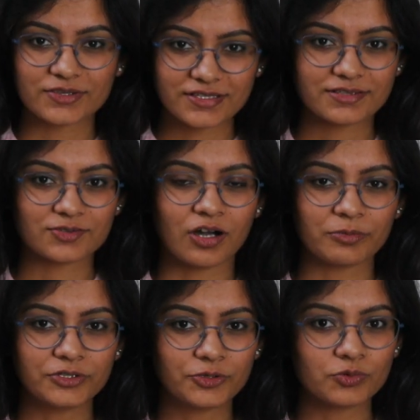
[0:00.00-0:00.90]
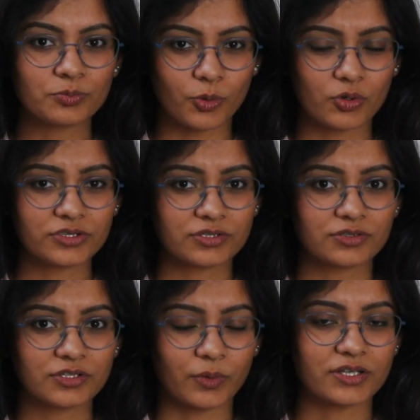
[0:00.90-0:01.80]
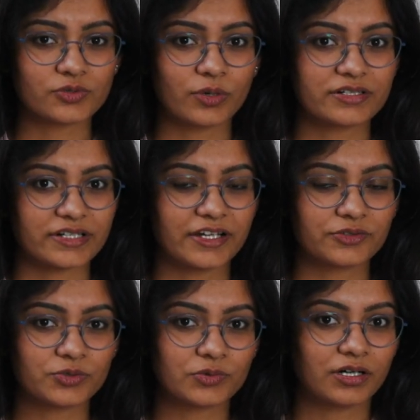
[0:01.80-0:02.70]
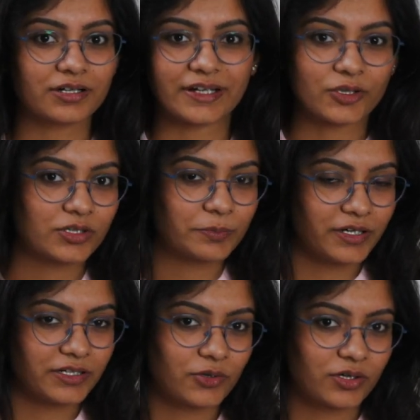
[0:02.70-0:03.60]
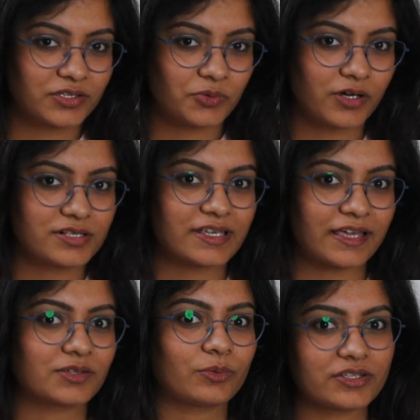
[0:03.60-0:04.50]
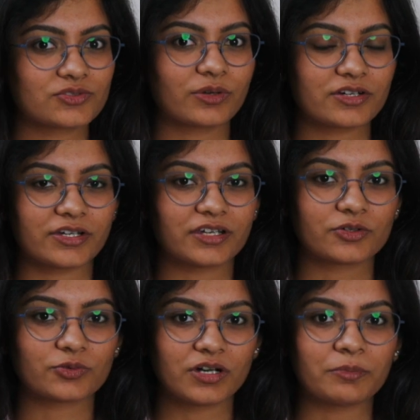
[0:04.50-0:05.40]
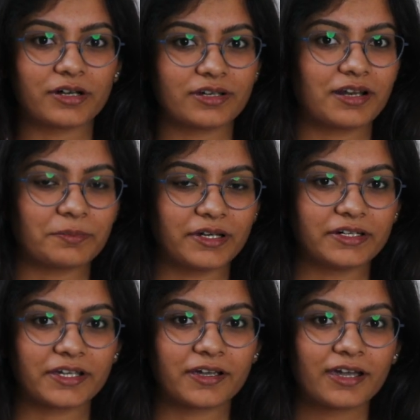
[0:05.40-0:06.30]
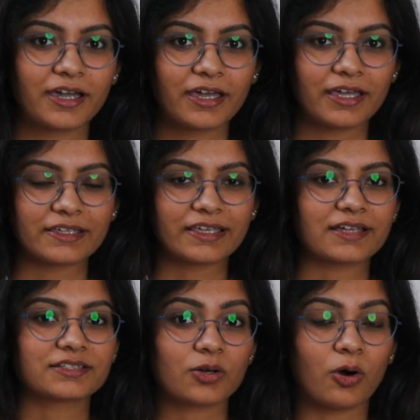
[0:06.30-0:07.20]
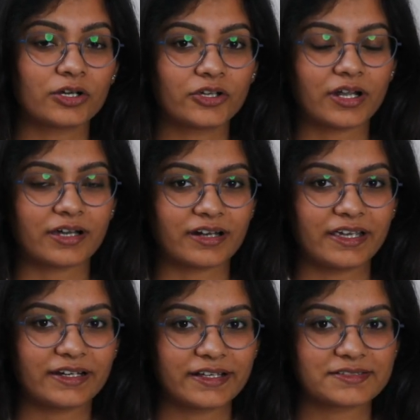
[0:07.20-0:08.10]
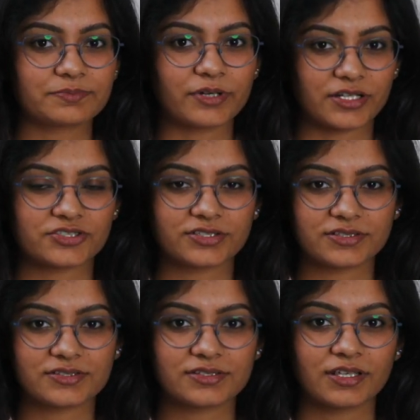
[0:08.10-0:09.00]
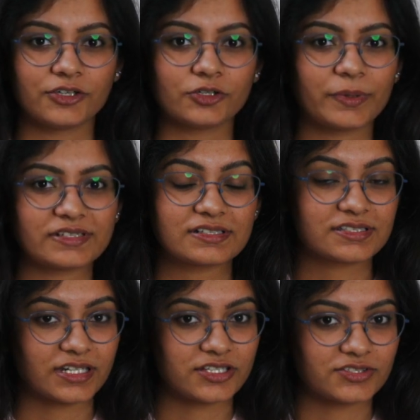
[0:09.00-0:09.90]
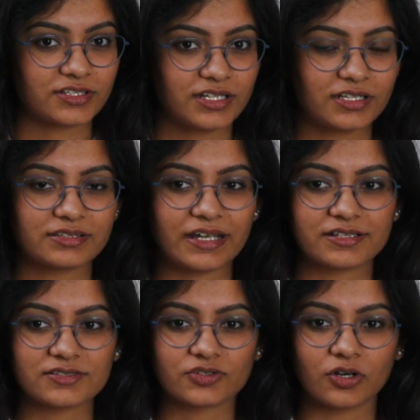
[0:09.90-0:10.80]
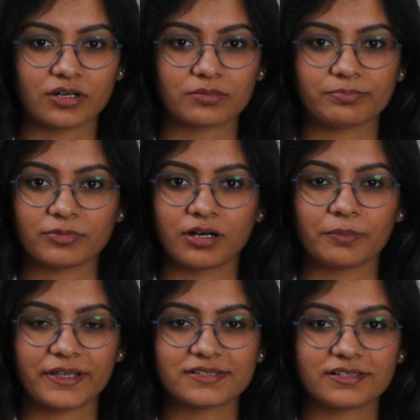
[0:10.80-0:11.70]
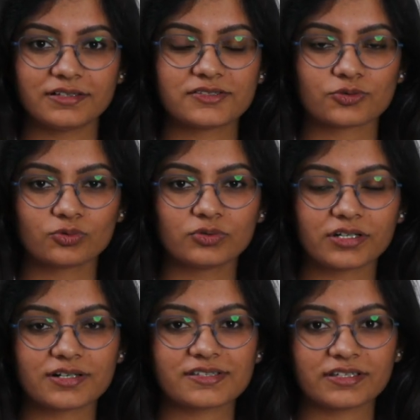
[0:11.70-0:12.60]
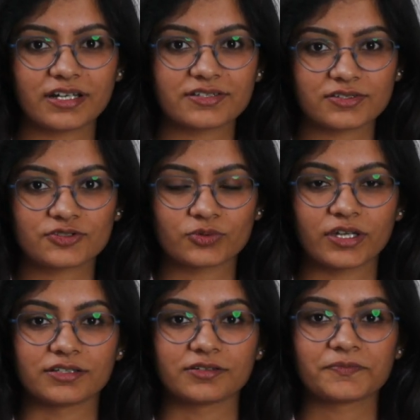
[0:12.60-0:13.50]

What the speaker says: this is common to both the ones who are trying to do a regular painting on the walls and the ones who are trying to do a mandala painting. Gather all your acrylics, brushes, your basic stationery, that is your pencils, rulers, erasers together.